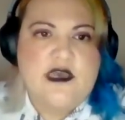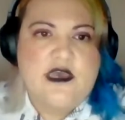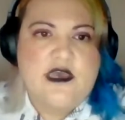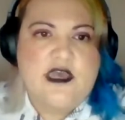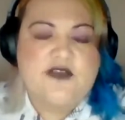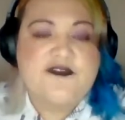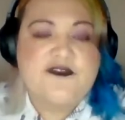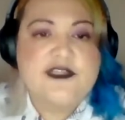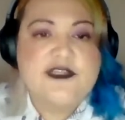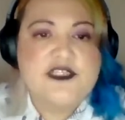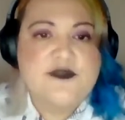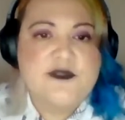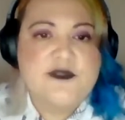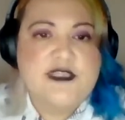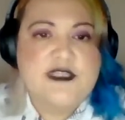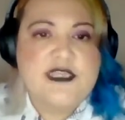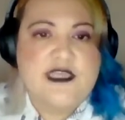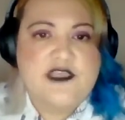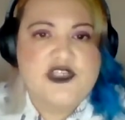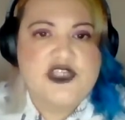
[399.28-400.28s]
I found her in
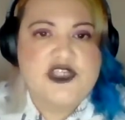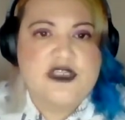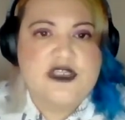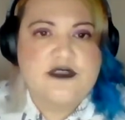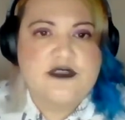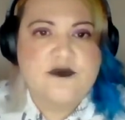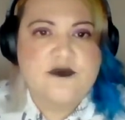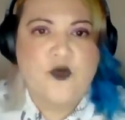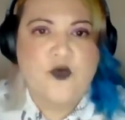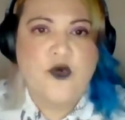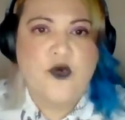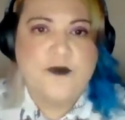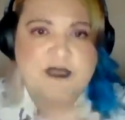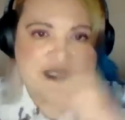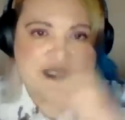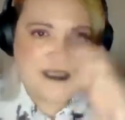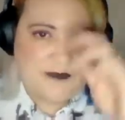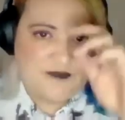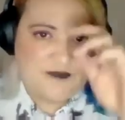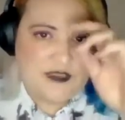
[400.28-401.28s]
the kitchen,
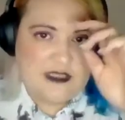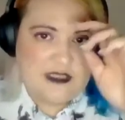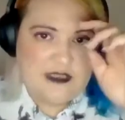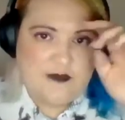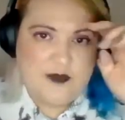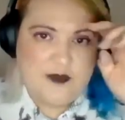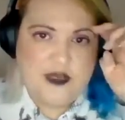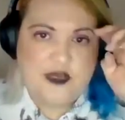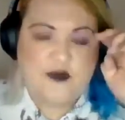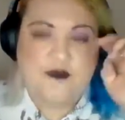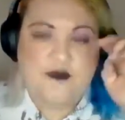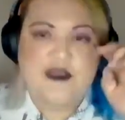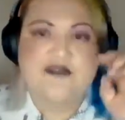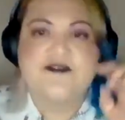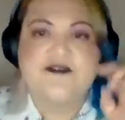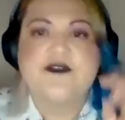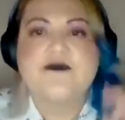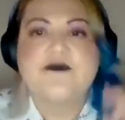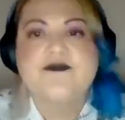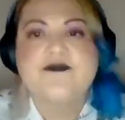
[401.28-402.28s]
warming something in the
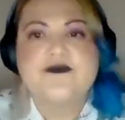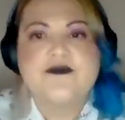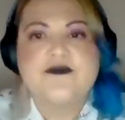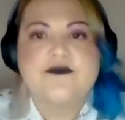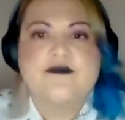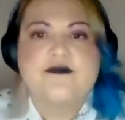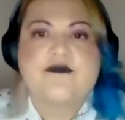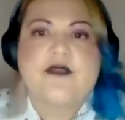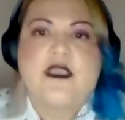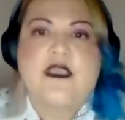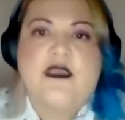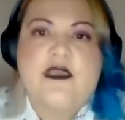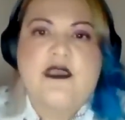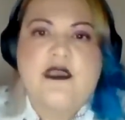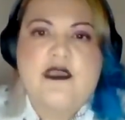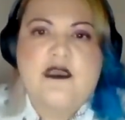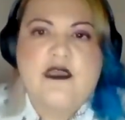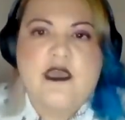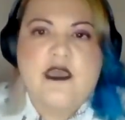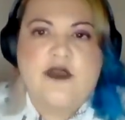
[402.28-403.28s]
microwave.
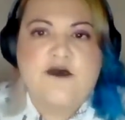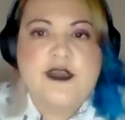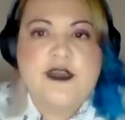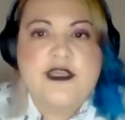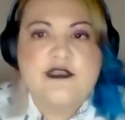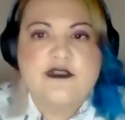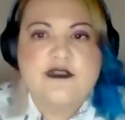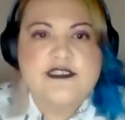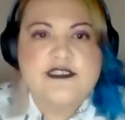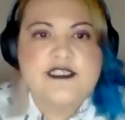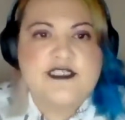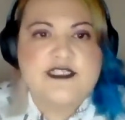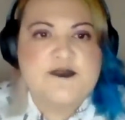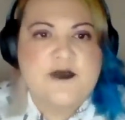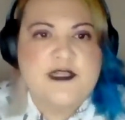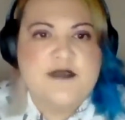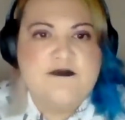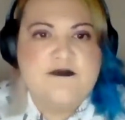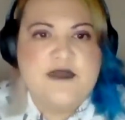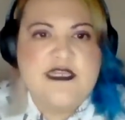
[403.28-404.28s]
I recognised the
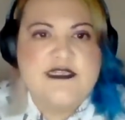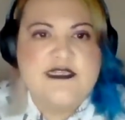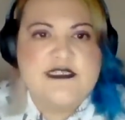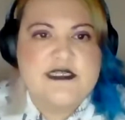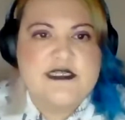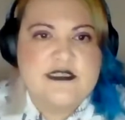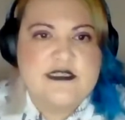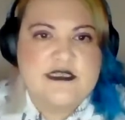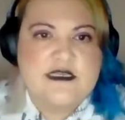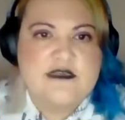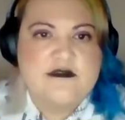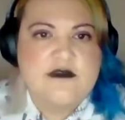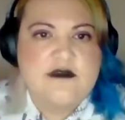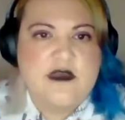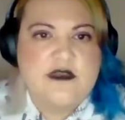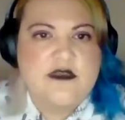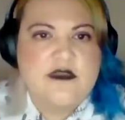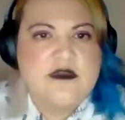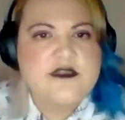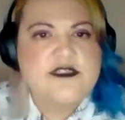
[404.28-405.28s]
smell immediately
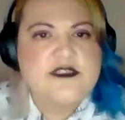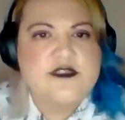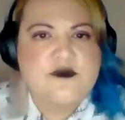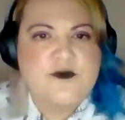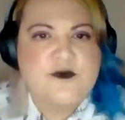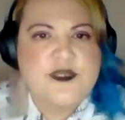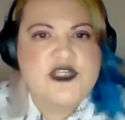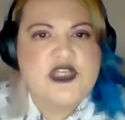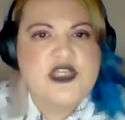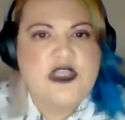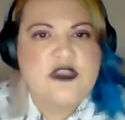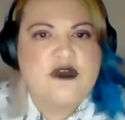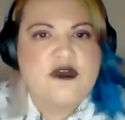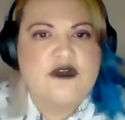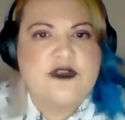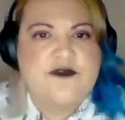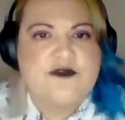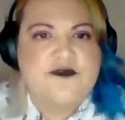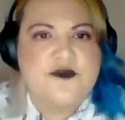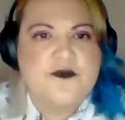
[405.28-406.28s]
and asked her where she had
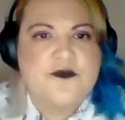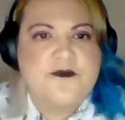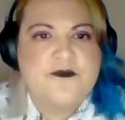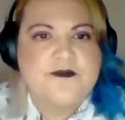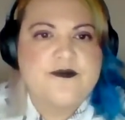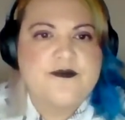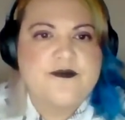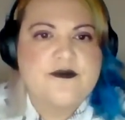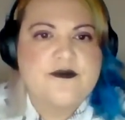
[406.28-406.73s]
got it from.